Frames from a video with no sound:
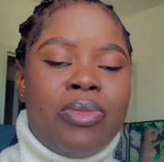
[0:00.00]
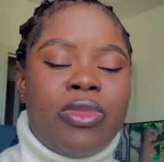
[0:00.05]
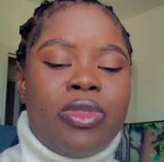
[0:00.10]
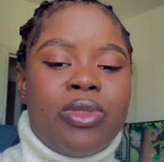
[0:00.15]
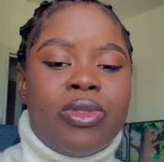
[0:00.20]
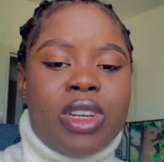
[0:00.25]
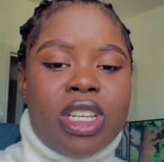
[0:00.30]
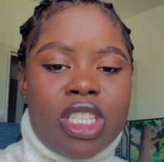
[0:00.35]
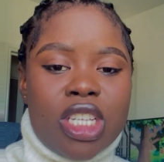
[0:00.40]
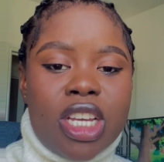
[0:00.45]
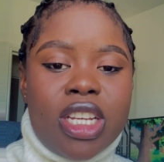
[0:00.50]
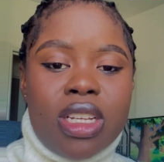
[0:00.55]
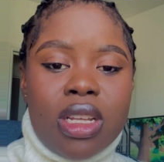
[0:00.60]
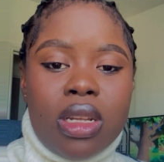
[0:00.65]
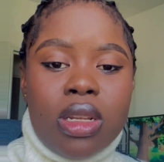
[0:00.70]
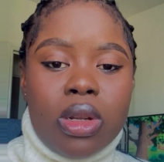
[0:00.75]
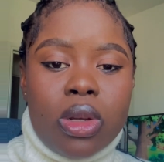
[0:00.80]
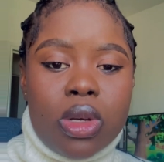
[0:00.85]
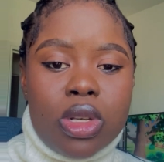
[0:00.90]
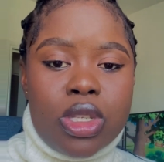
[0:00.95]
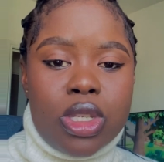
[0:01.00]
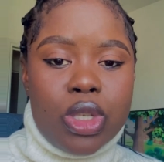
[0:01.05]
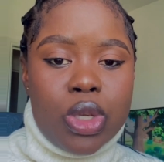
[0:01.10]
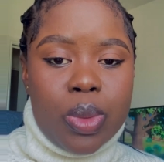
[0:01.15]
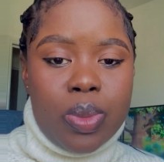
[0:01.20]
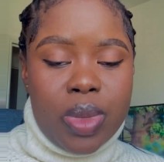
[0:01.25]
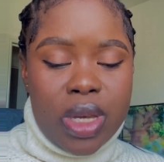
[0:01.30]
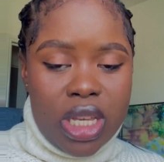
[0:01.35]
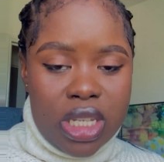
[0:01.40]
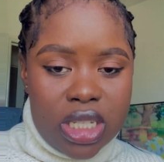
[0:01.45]
vaginal loss your
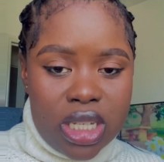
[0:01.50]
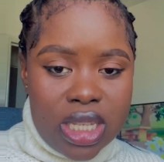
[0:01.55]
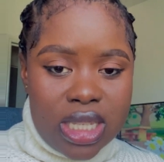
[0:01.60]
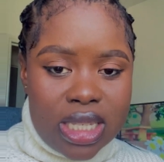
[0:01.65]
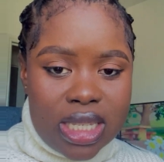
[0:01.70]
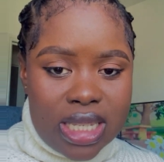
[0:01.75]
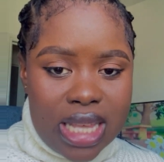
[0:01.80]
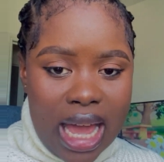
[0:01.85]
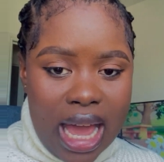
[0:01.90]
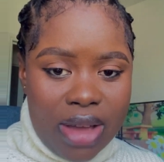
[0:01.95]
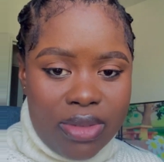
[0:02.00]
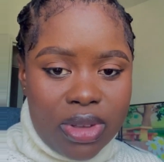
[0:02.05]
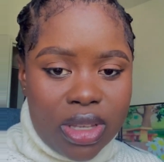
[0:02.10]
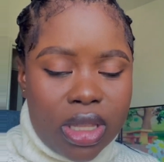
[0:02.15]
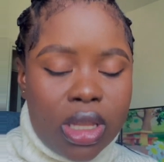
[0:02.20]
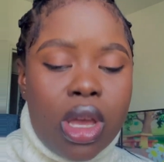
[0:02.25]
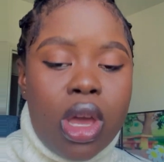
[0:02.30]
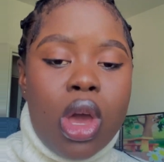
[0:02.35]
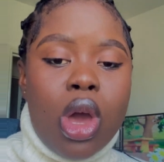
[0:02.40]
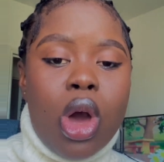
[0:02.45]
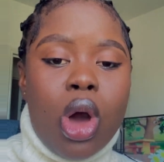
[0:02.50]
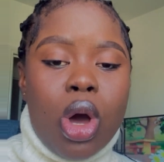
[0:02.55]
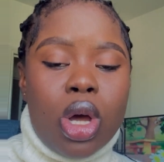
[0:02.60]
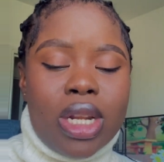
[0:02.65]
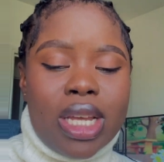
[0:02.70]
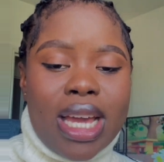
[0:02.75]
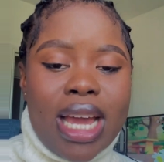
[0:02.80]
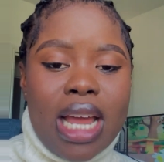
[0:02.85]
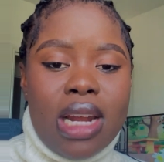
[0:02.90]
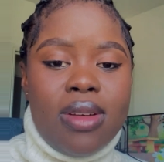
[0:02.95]
patient is having, or
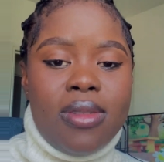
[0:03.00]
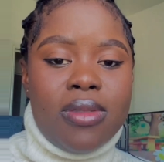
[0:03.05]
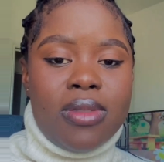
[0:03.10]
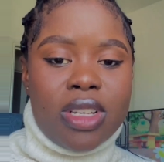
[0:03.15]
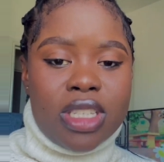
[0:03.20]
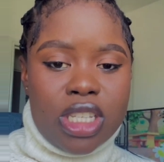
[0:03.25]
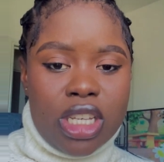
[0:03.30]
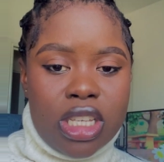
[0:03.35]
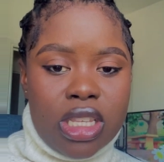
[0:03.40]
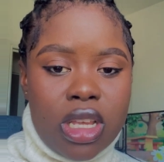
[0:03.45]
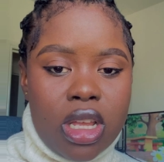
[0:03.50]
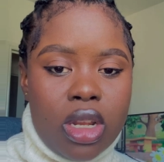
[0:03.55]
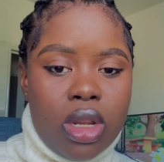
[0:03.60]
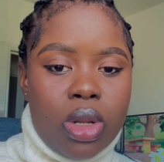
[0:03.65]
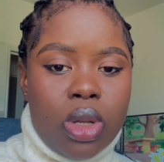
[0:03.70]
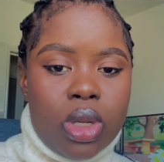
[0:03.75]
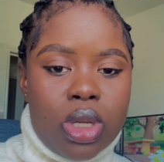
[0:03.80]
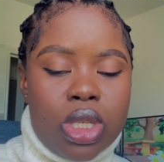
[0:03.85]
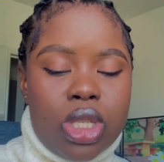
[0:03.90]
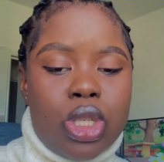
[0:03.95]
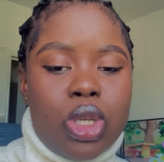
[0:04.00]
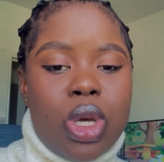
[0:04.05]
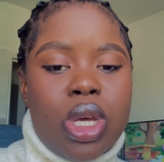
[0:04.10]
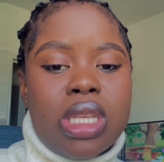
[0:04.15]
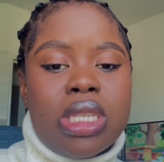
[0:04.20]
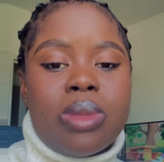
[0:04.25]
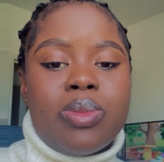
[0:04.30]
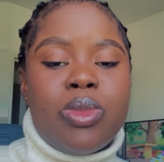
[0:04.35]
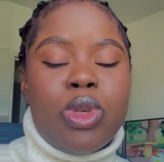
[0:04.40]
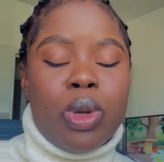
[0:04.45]
the kind of vaginal loss
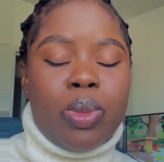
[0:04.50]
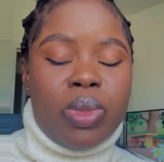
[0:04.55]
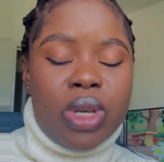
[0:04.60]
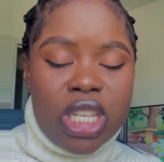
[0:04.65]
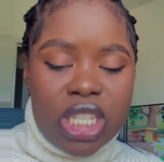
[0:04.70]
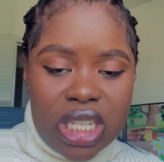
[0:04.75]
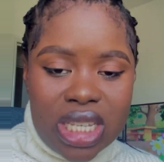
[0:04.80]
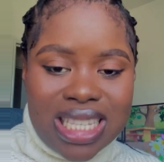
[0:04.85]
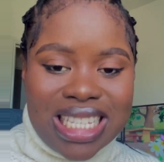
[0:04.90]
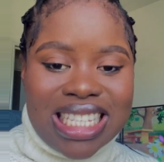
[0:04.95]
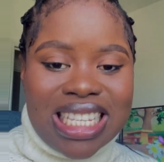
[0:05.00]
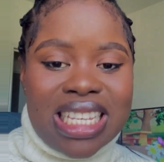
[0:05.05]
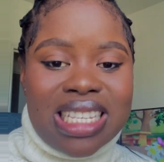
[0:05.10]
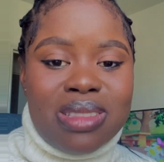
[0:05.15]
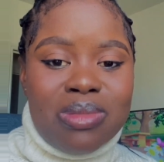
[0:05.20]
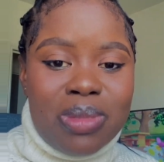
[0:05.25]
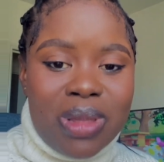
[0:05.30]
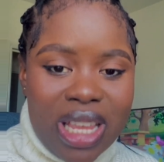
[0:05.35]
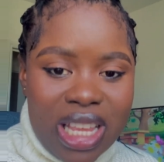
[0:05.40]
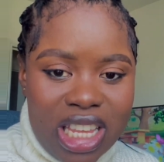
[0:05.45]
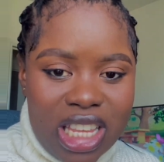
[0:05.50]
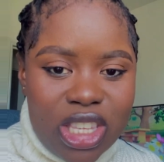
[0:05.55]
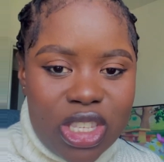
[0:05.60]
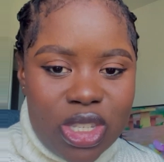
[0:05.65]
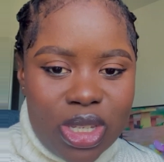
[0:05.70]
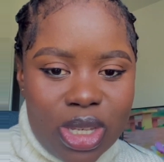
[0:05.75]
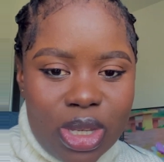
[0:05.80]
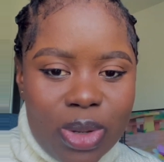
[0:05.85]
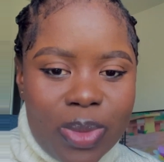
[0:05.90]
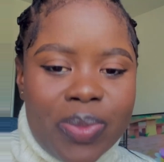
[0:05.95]
your patient is explaining
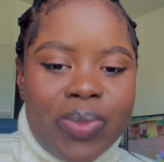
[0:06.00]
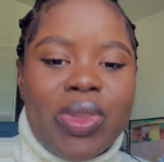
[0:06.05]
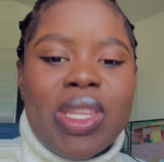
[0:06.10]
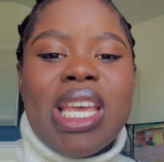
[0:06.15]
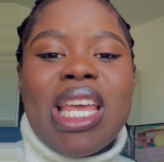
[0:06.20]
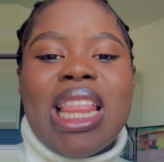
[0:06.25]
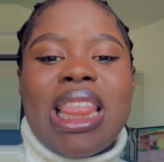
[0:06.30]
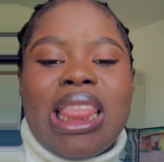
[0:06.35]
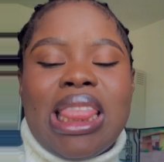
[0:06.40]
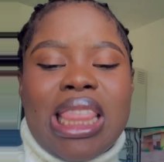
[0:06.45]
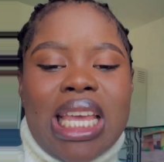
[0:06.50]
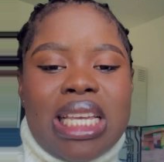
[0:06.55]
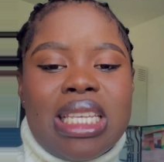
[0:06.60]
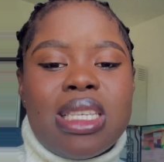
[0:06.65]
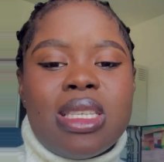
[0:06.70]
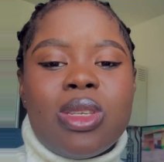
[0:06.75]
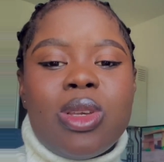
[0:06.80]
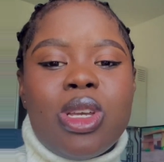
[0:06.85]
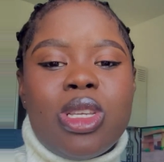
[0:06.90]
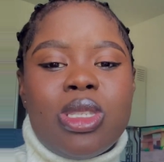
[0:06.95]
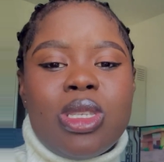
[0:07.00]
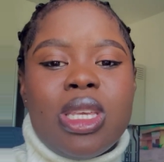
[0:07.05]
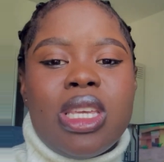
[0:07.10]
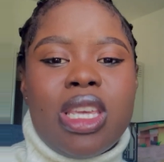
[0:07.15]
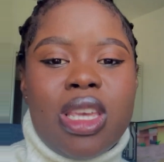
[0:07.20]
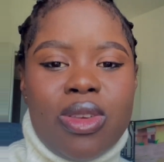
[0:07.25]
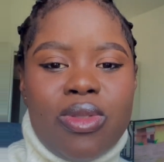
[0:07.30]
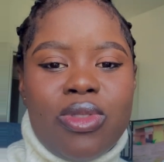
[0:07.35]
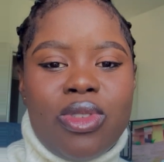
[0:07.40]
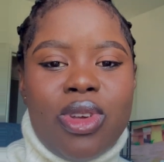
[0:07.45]
to you, that is going to
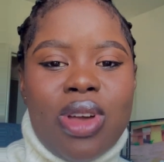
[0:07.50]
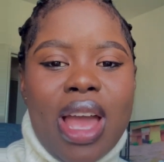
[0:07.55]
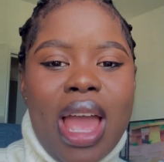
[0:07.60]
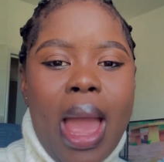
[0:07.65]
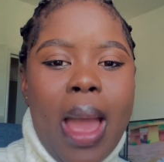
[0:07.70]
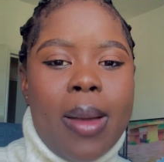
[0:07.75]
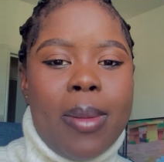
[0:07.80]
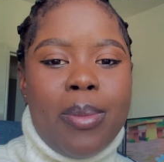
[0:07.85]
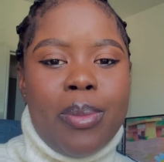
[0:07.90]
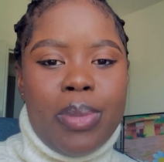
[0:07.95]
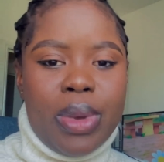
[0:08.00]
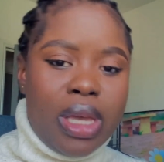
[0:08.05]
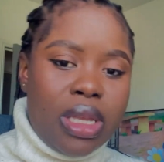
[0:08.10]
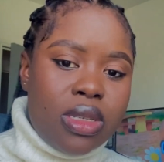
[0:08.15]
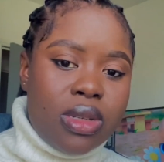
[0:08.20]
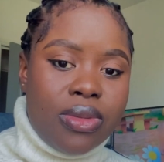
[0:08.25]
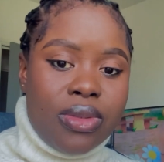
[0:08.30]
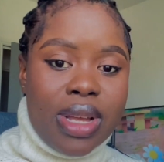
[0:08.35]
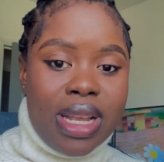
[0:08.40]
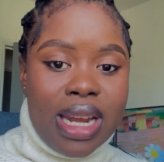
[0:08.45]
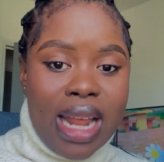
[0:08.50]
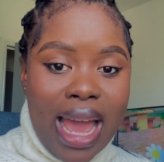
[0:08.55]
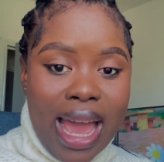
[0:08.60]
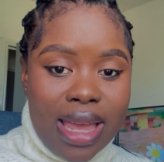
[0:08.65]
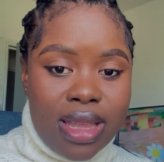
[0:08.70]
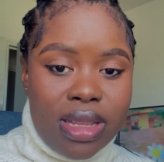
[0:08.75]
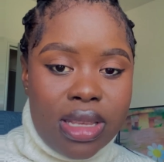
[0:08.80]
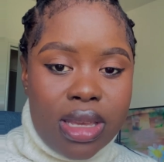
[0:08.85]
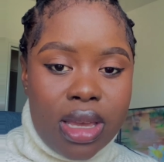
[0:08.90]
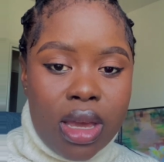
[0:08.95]
give you a bit of an
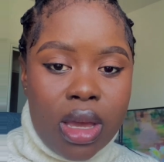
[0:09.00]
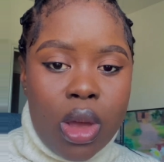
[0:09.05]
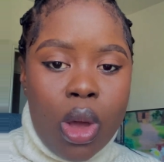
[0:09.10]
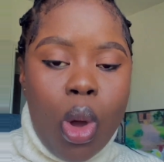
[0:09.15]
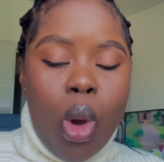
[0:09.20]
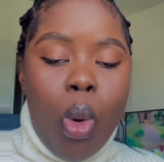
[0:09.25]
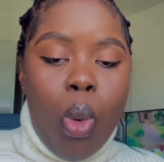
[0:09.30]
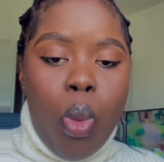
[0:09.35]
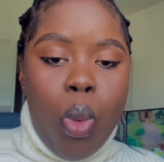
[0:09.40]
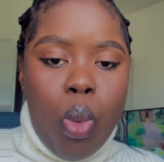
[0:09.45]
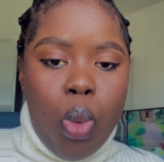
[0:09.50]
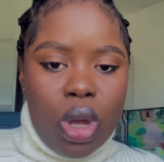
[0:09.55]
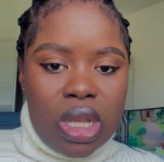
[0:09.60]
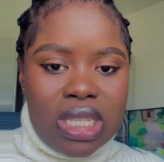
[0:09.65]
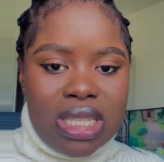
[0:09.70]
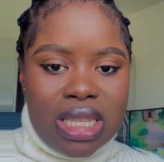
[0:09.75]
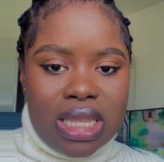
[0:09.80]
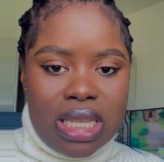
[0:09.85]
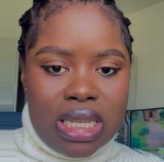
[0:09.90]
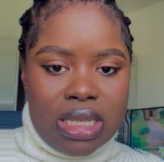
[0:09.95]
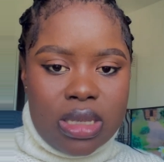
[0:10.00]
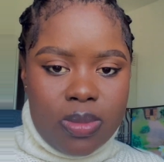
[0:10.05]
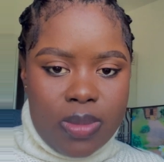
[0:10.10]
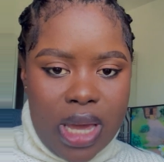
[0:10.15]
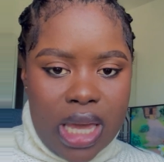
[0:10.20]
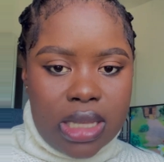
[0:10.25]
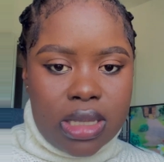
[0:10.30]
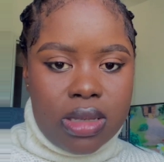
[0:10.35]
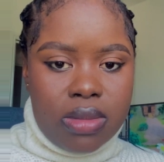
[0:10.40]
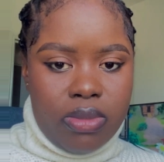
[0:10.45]
idea what this
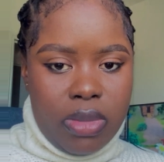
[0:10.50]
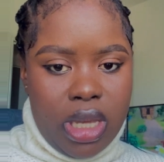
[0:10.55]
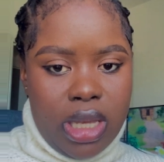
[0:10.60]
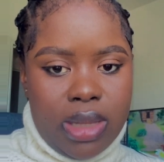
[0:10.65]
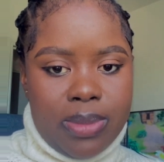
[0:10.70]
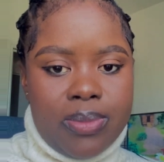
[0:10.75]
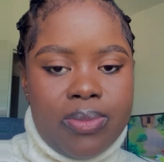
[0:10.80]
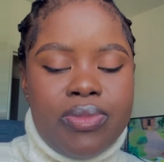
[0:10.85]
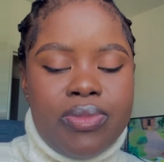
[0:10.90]
might mean.